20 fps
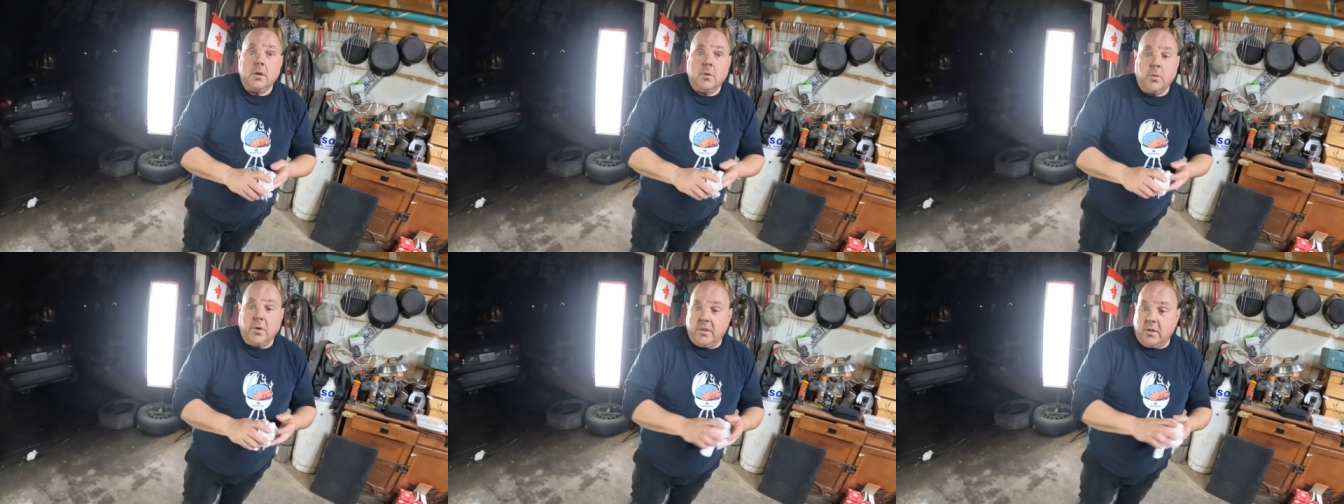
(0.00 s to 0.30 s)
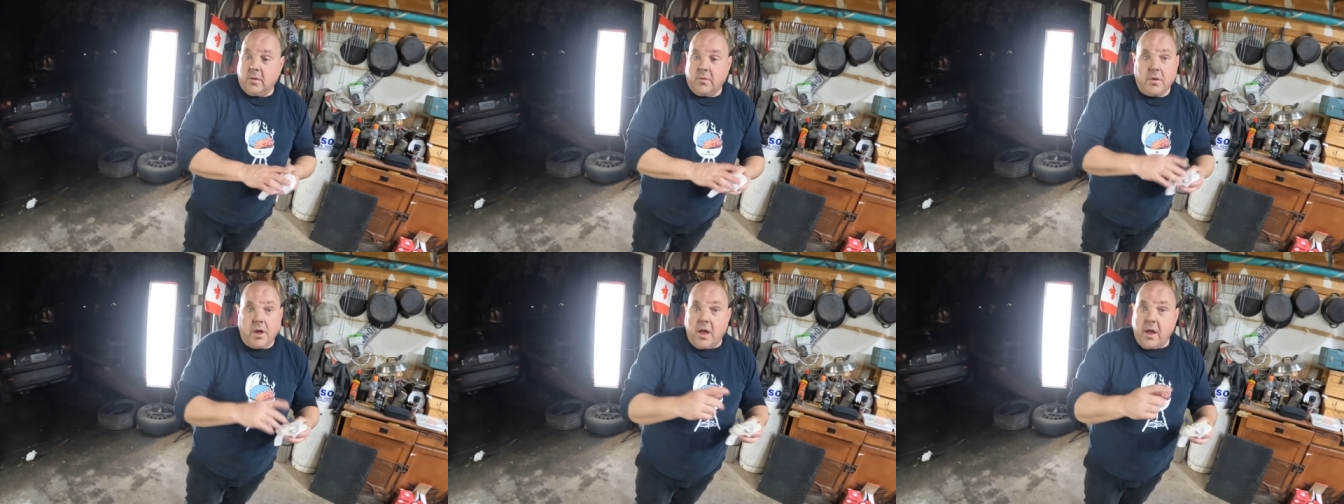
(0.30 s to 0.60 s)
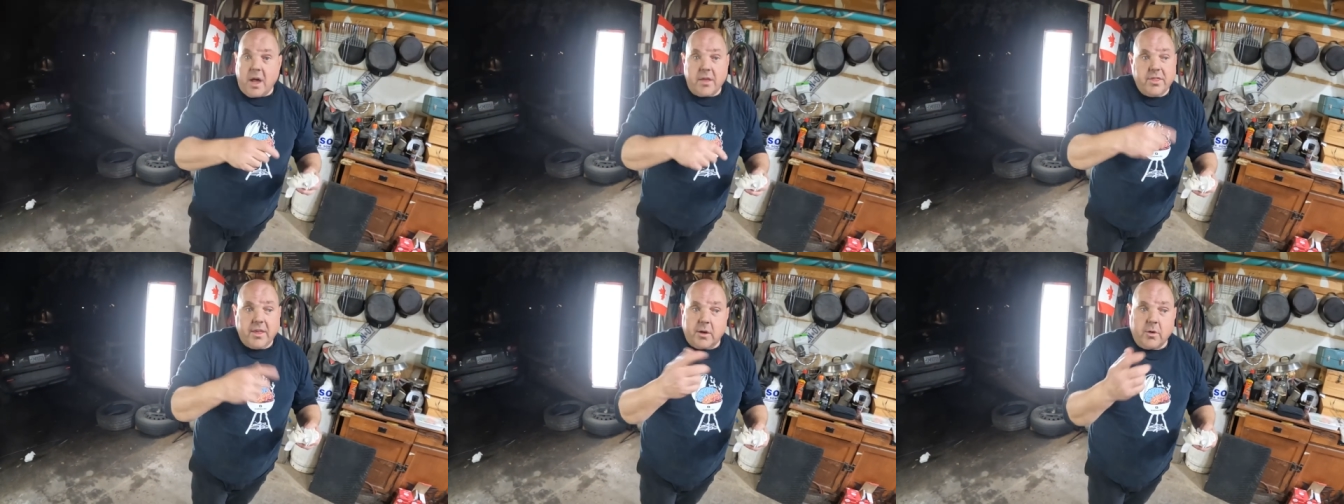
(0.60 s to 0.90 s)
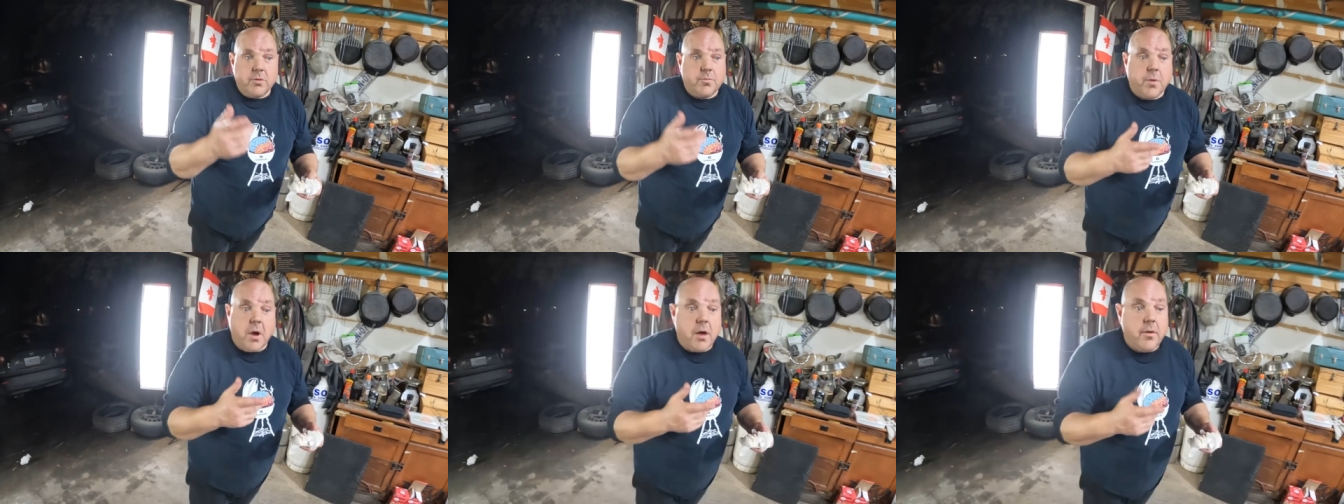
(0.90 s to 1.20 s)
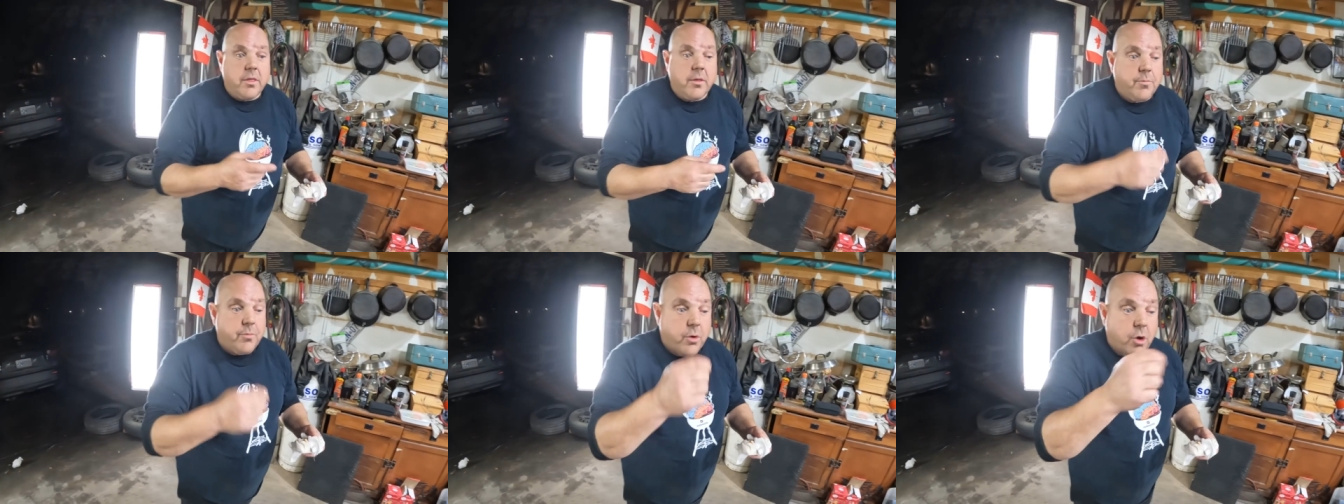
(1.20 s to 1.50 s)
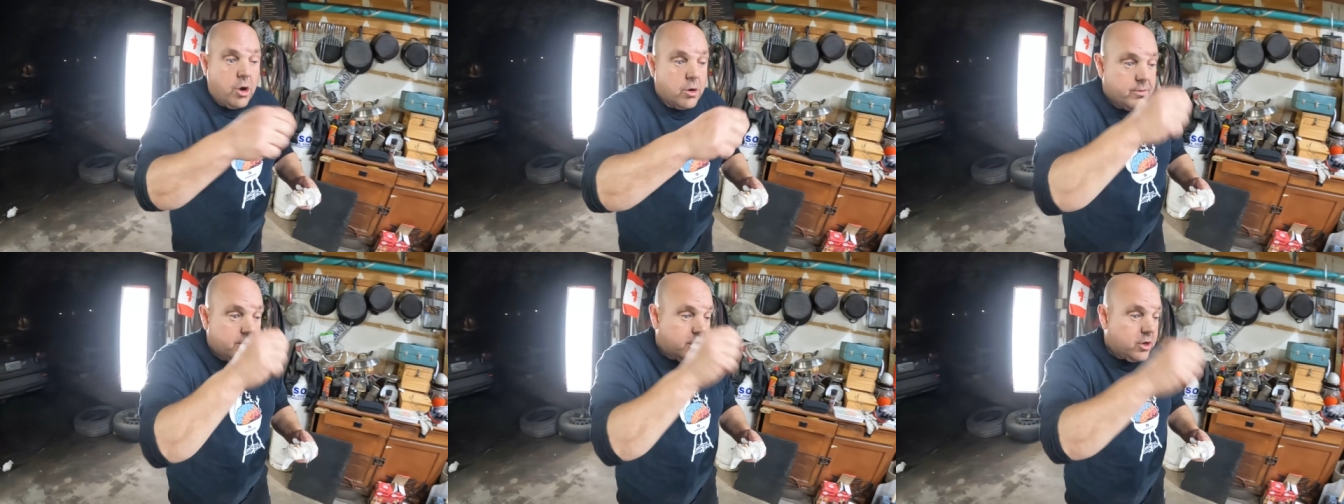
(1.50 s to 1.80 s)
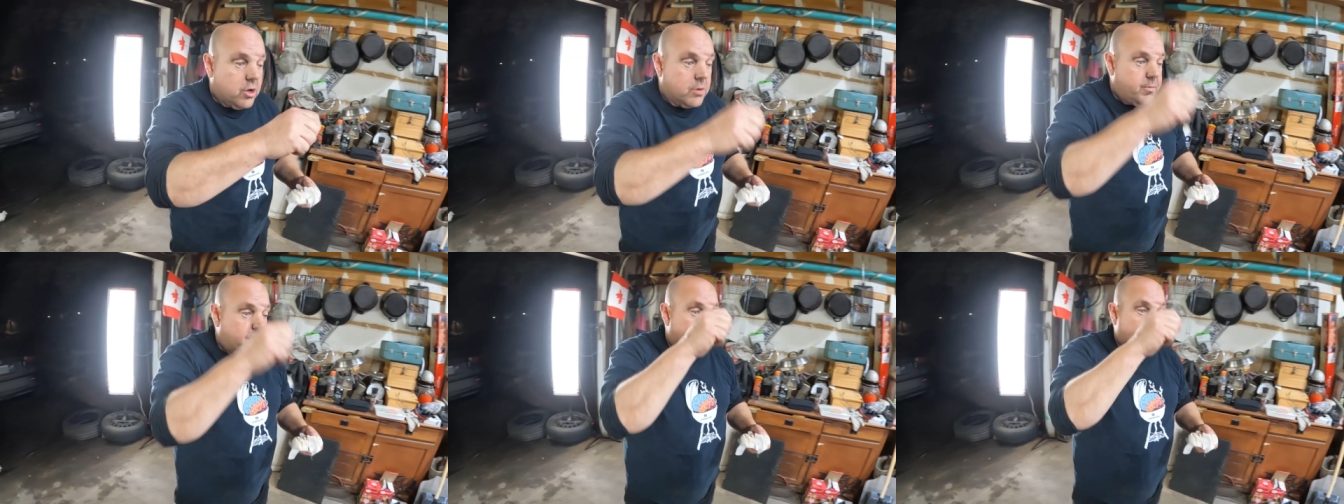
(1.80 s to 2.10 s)
I think it was probably the probe. It
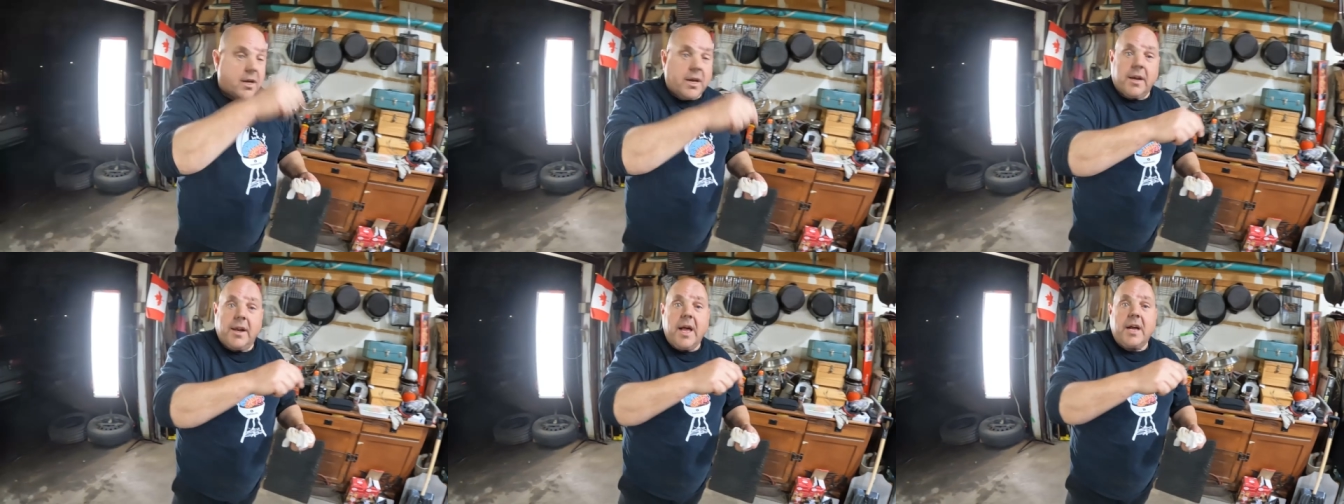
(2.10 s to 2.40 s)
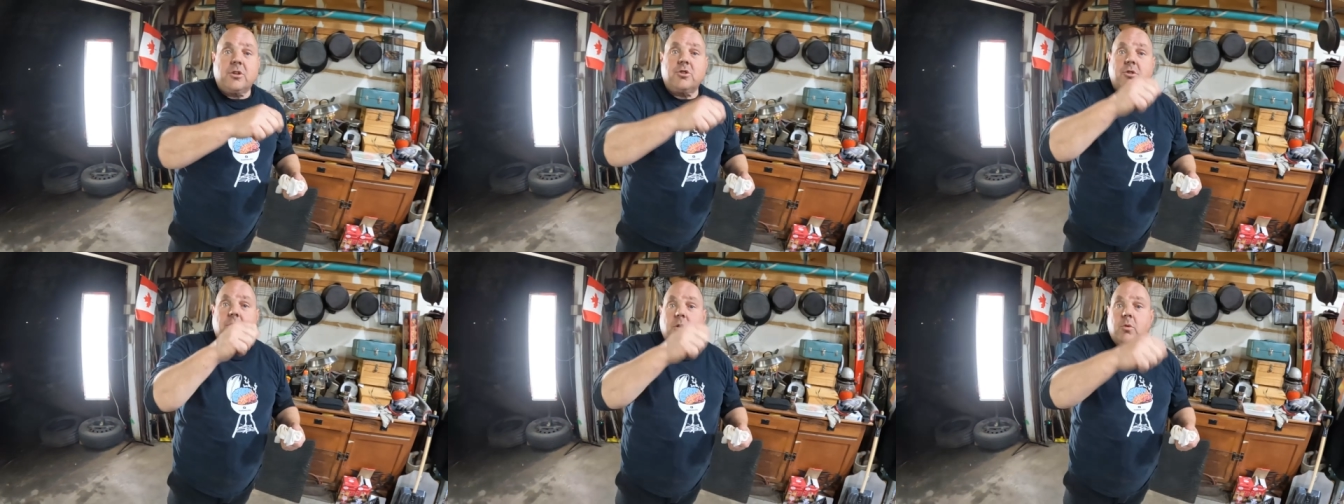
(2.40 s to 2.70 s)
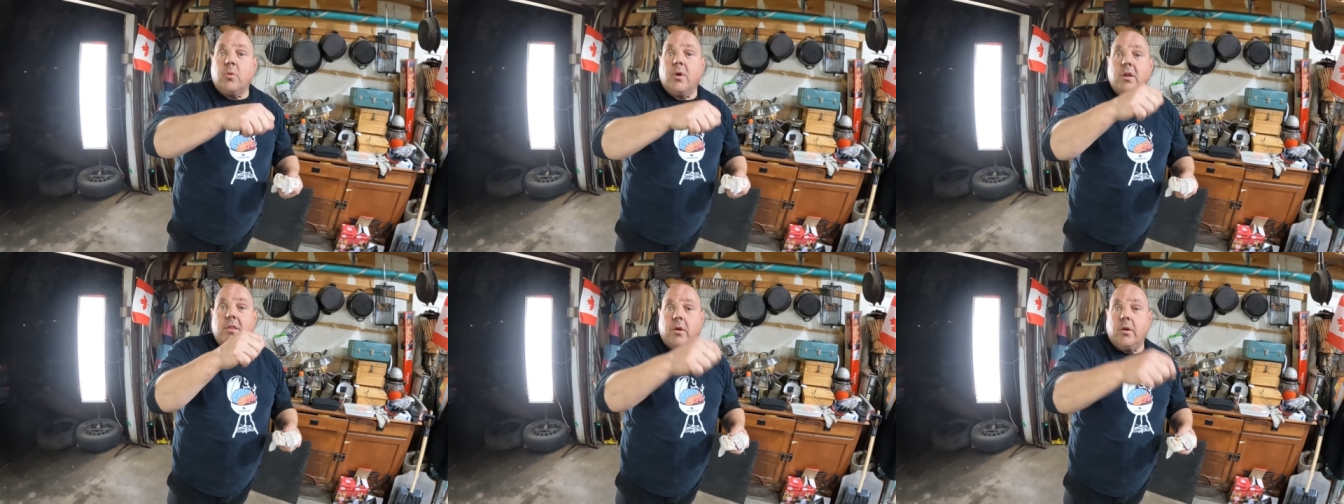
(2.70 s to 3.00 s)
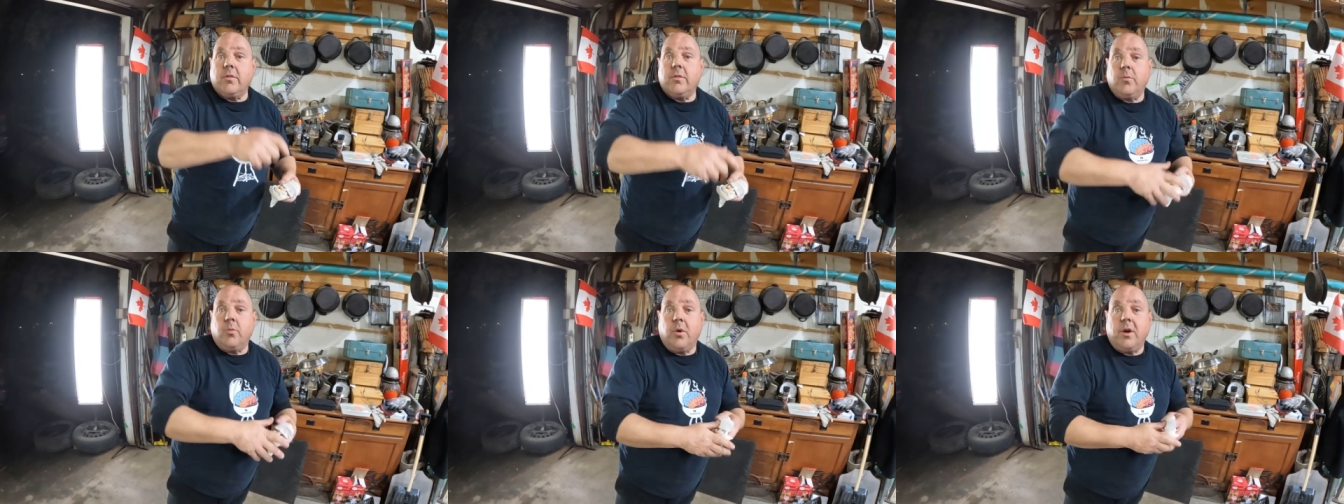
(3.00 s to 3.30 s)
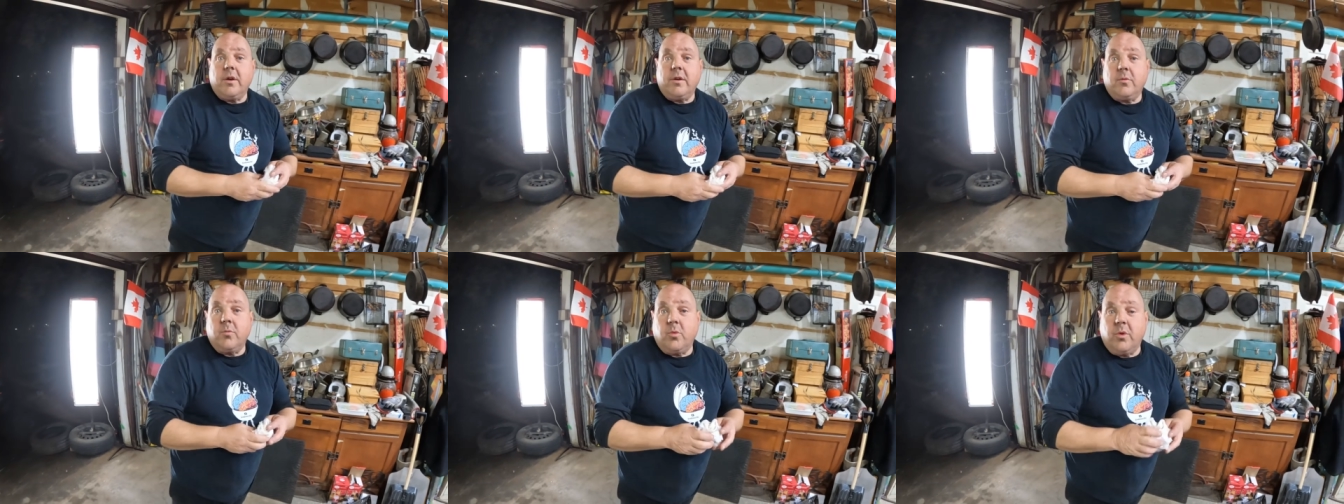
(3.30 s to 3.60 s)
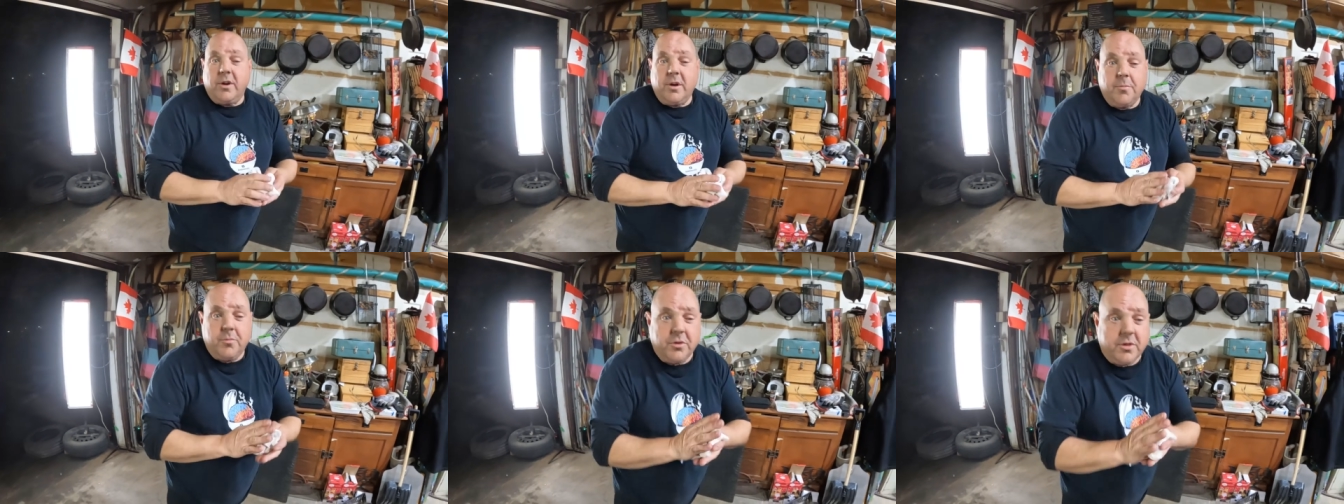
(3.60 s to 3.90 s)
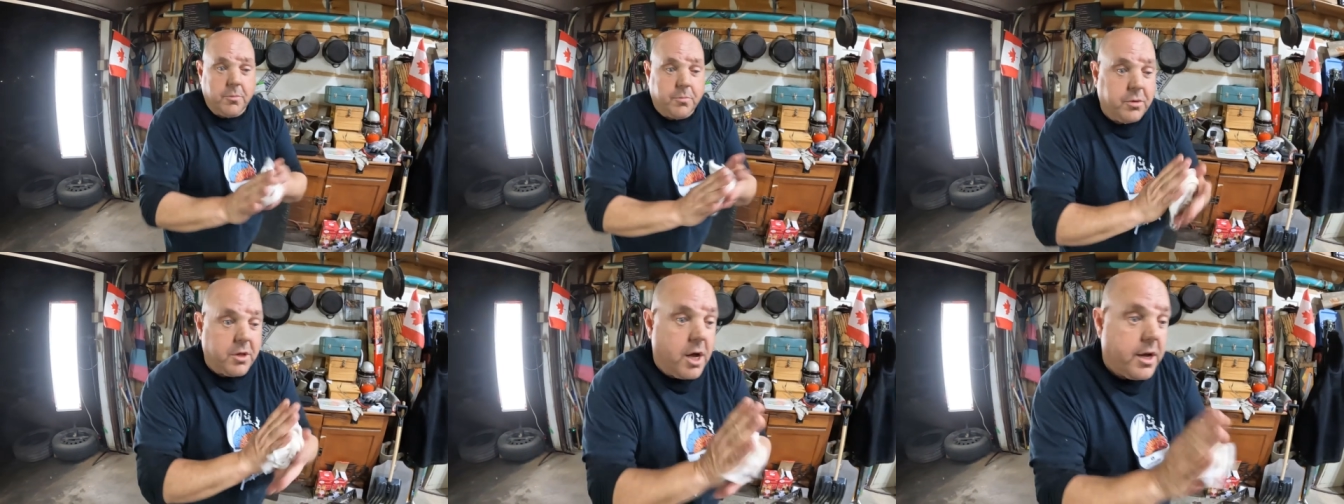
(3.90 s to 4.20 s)
could be the connection, or where you
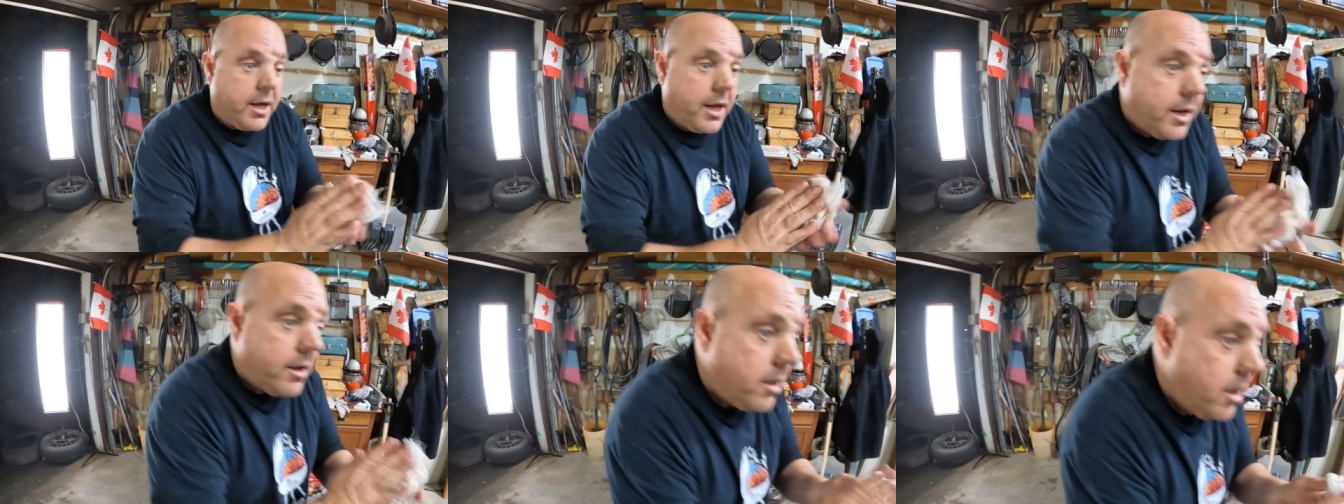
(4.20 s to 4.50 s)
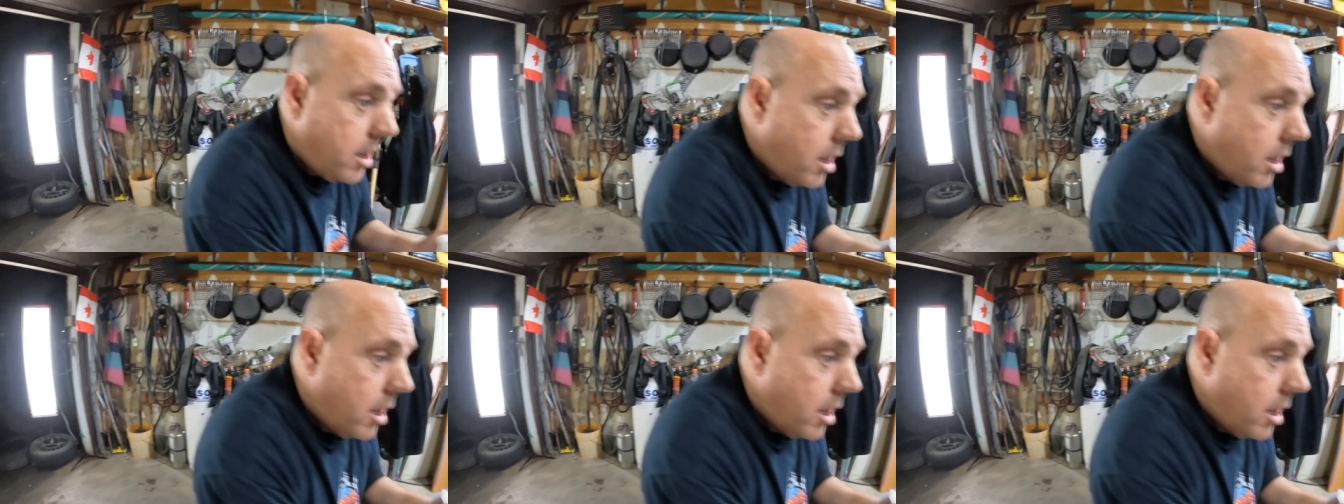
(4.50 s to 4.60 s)
put the plug in,